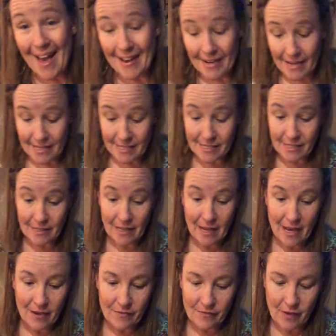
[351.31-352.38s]
And I still
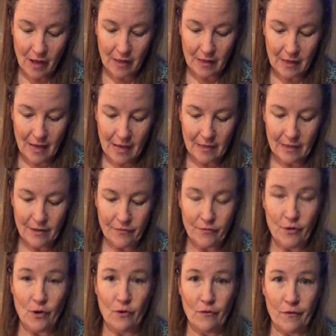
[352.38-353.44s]
have a lot
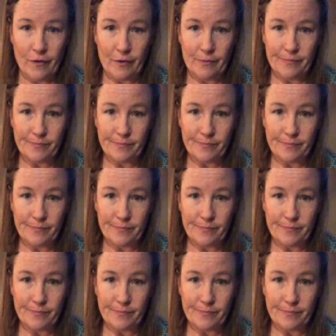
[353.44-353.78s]
left over.